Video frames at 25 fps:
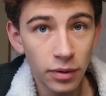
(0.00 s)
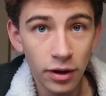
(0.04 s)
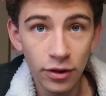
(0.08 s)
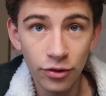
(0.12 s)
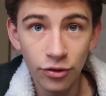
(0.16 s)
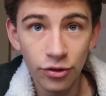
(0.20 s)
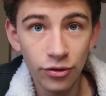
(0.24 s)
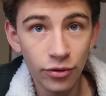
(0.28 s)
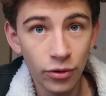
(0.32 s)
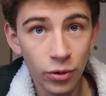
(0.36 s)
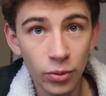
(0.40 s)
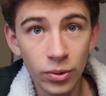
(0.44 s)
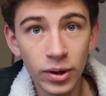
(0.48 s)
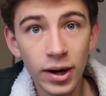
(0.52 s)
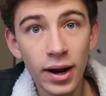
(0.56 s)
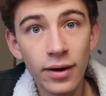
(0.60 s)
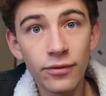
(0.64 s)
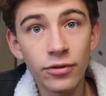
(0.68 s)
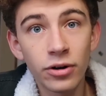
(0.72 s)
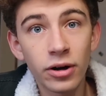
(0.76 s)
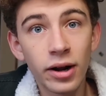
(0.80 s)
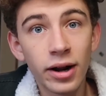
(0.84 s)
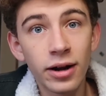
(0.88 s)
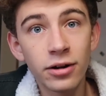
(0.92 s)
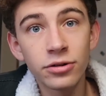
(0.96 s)
month or
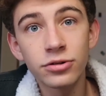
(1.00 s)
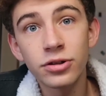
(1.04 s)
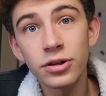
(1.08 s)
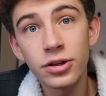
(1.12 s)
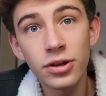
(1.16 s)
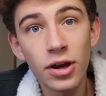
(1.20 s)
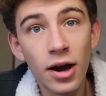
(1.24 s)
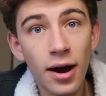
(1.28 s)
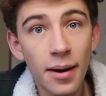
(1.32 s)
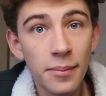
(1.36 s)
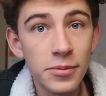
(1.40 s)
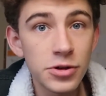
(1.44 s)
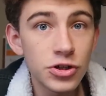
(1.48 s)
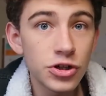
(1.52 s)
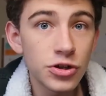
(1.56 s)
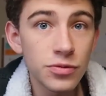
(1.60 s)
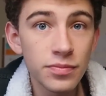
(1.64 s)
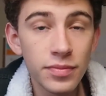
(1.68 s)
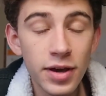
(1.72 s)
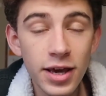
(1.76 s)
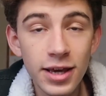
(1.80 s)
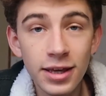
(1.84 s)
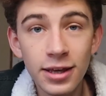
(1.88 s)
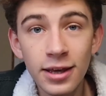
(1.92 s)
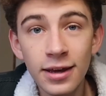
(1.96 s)
whatever, and it'll tell you how much you're
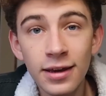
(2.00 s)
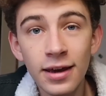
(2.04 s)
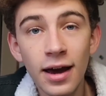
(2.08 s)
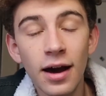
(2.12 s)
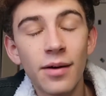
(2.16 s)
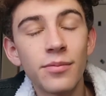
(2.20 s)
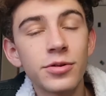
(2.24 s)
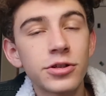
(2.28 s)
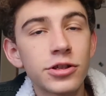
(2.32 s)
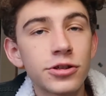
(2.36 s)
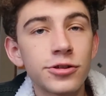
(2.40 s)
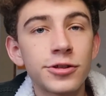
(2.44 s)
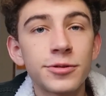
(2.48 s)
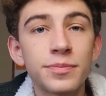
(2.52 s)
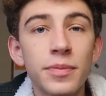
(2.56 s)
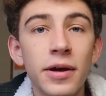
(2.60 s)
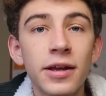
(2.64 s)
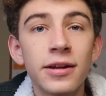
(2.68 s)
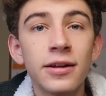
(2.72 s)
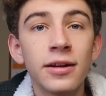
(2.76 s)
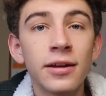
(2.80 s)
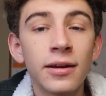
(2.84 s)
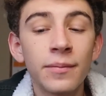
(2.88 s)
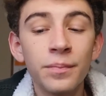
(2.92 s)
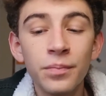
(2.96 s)
making, how much you're
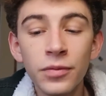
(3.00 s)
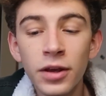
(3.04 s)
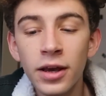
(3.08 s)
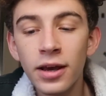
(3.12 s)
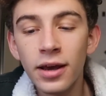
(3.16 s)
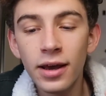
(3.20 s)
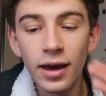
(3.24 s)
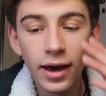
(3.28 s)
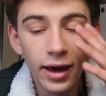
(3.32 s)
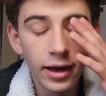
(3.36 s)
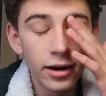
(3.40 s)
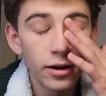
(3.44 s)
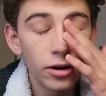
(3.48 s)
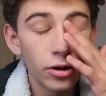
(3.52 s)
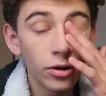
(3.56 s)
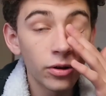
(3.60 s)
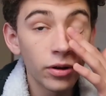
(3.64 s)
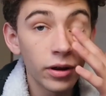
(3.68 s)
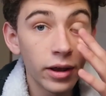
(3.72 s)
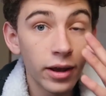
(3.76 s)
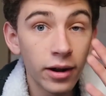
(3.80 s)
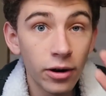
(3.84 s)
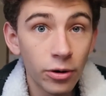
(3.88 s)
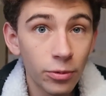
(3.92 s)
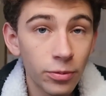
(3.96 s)
spending, and
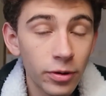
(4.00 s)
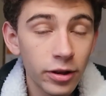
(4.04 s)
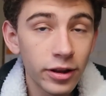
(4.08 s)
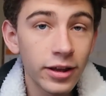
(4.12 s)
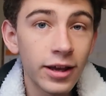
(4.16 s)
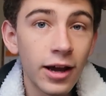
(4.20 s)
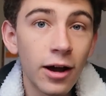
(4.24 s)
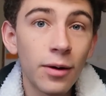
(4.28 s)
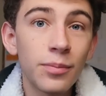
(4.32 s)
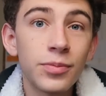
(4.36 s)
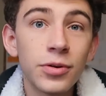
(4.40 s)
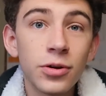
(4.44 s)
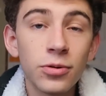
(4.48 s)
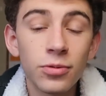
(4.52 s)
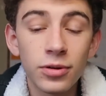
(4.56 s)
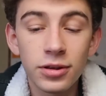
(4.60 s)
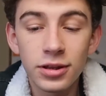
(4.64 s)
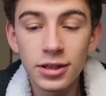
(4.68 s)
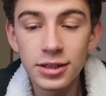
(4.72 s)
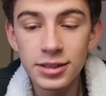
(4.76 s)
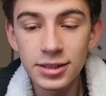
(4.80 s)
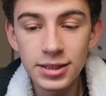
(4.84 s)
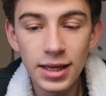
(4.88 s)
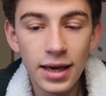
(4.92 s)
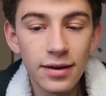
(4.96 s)
it'll really help you
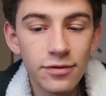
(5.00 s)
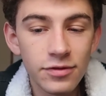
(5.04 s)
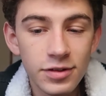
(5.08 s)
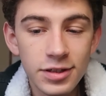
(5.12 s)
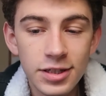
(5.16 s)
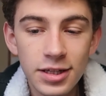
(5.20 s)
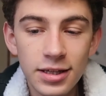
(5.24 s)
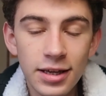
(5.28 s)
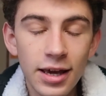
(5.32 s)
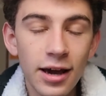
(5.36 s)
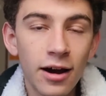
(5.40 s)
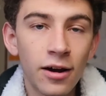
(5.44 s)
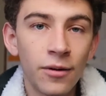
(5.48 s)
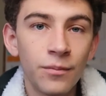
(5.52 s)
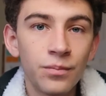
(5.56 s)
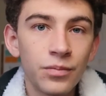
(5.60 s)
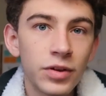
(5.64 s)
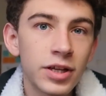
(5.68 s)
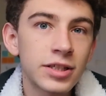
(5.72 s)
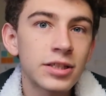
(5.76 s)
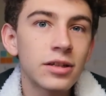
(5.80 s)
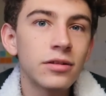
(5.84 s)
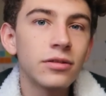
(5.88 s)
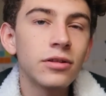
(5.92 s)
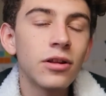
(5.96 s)
with the savings account.
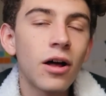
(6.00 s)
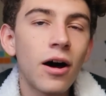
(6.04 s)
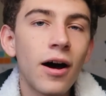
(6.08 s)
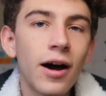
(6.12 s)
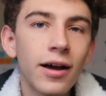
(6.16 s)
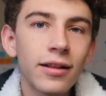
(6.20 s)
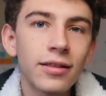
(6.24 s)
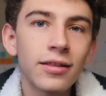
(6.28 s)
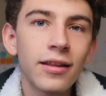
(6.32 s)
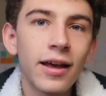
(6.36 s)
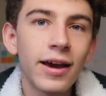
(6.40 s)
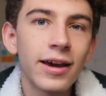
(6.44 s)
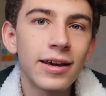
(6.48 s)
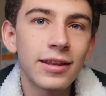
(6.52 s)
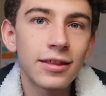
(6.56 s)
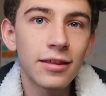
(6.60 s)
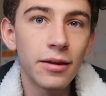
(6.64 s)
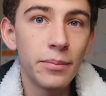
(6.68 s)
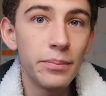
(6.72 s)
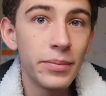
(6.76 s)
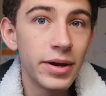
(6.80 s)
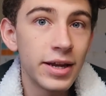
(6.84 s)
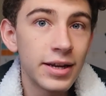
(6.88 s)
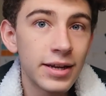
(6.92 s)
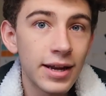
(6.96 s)
It's a lot like
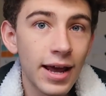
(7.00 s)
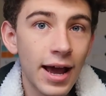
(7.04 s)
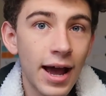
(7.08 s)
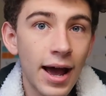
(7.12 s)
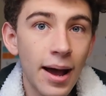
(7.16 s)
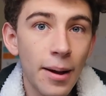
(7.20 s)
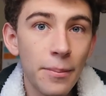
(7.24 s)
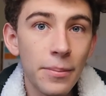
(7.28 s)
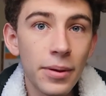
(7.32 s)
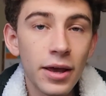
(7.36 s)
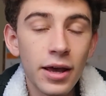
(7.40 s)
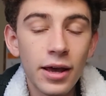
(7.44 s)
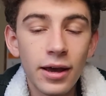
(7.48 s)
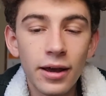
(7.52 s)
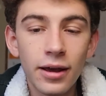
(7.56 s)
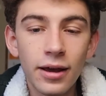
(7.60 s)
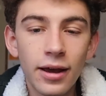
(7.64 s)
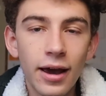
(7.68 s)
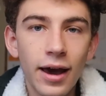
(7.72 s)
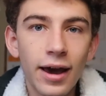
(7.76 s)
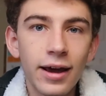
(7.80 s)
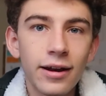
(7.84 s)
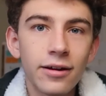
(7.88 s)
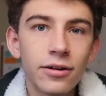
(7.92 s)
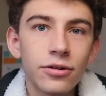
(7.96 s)
the Mint app,
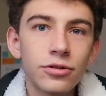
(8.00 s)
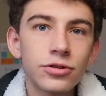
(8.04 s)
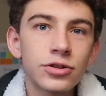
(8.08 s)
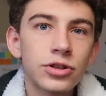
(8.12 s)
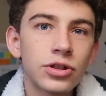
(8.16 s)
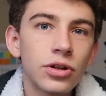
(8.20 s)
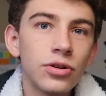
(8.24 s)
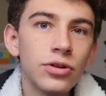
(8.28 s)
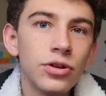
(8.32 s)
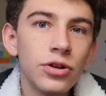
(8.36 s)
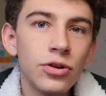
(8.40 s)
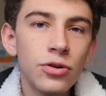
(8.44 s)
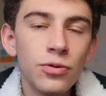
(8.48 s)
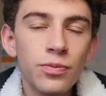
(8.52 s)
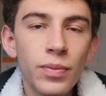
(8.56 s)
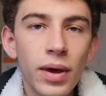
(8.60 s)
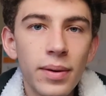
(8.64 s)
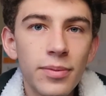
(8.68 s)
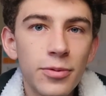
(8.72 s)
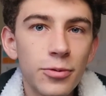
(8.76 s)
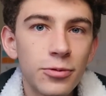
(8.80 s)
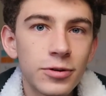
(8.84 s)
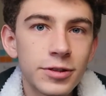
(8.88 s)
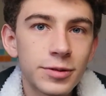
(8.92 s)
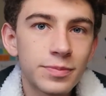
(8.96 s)
and it'll show you
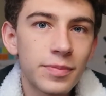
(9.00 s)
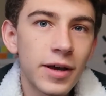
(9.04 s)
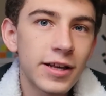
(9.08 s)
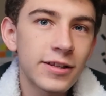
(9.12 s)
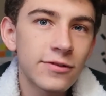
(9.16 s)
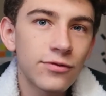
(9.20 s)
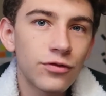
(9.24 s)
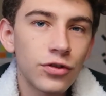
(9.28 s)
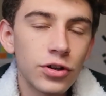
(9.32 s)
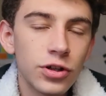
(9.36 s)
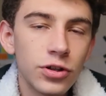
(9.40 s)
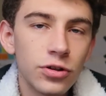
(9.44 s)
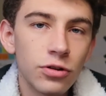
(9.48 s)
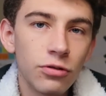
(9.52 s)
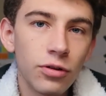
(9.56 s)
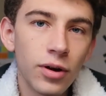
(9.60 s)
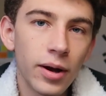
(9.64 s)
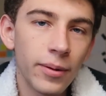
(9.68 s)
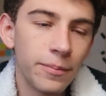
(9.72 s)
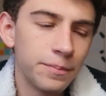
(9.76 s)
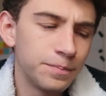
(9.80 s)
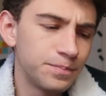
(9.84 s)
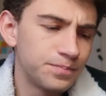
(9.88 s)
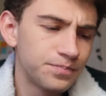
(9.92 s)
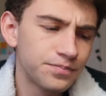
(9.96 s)
maybe what's best for you
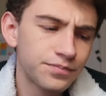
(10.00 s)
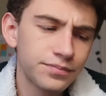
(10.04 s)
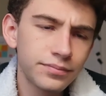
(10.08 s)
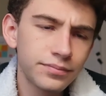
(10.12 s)
and